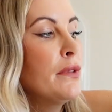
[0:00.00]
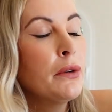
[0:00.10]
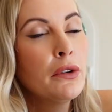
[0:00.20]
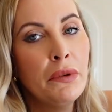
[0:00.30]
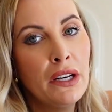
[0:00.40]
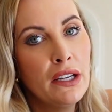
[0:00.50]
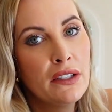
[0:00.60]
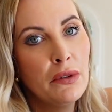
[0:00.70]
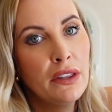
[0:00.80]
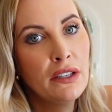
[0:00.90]
that would be
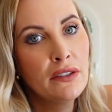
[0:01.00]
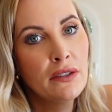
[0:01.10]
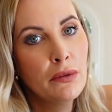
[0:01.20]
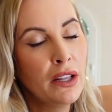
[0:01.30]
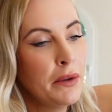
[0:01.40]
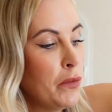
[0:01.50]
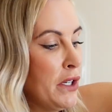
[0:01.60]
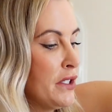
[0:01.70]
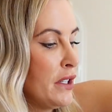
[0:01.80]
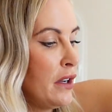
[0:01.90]
nice with this as well in
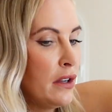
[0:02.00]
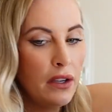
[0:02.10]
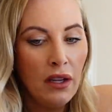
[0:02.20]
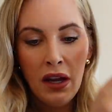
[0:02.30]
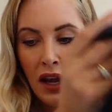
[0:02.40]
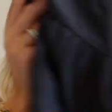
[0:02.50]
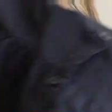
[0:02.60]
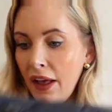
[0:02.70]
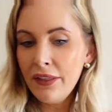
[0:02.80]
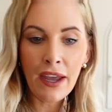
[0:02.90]
winter.
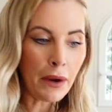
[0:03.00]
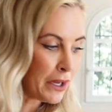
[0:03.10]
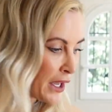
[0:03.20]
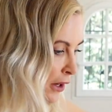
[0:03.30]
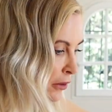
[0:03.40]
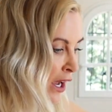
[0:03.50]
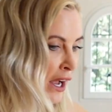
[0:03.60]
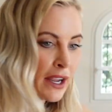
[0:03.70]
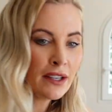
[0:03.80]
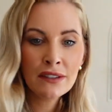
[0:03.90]
And there we go,
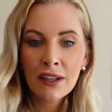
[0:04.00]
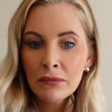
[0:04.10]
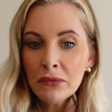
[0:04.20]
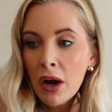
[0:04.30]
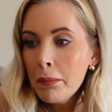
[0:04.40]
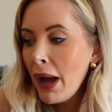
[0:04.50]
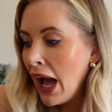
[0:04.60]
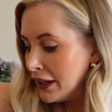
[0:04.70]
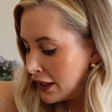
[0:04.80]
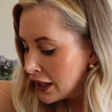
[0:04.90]
guys. I'm not
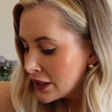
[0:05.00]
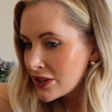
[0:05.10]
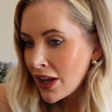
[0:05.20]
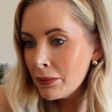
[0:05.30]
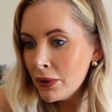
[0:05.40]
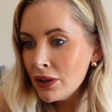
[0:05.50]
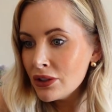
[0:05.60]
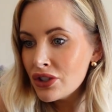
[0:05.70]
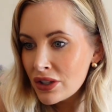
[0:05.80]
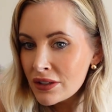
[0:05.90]
panicking so
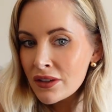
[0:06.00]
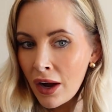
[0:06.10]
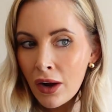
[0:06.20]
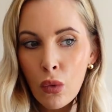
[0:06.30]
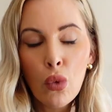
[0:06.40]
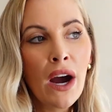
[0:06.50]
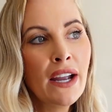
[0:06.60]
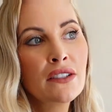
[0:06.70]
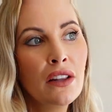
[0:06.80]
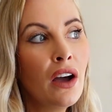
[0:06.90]
much. She's got
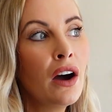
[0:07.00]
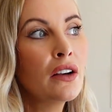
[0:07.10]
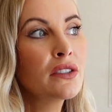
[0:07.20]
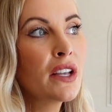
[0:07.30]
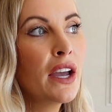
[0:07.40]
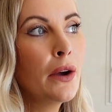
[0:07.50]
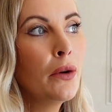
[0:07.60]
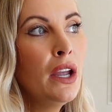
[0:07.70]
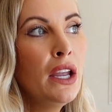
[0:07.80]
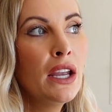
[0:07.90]
quite a lot, so
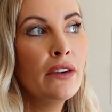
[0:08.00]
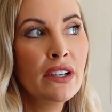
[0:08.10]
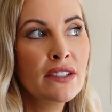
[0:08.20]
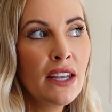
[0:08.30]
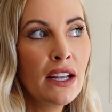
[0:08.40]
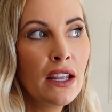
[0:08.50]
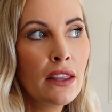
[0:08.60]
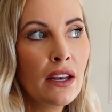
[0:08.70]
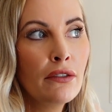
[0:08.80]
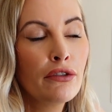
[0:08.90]
if I see
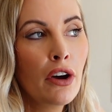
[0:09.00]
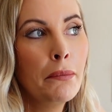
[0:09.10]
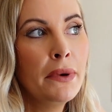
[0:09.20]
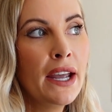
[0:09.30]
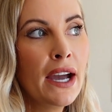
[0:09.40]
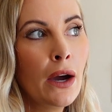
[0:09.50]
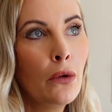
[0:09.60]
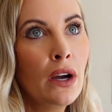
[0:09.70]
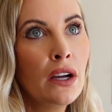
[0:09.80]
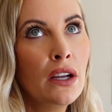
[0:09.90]
anything from
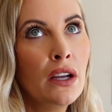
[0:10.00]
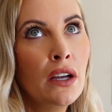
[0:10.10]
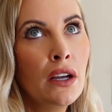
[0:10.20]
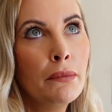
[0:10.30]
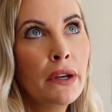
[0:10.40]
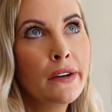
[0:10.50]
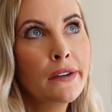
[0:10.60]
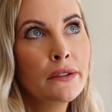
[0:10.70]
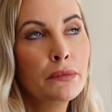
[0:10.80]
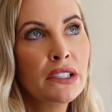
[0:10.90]
now
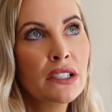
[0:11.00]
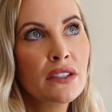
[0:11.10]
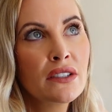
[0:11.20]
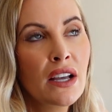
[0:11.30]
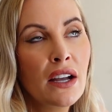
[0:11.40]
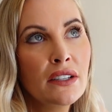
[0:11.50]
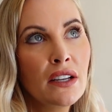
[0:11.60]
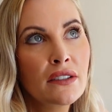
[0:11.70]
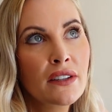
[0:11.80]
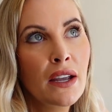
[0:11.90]
up until Saturday,
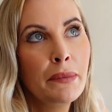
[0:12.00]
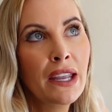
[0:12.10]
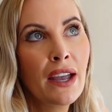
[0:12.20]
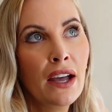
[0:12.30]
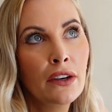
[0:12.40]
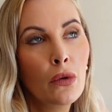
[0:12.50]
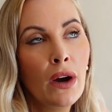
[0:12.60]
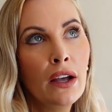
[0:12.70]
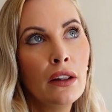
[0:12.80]
because I am in Cannes quite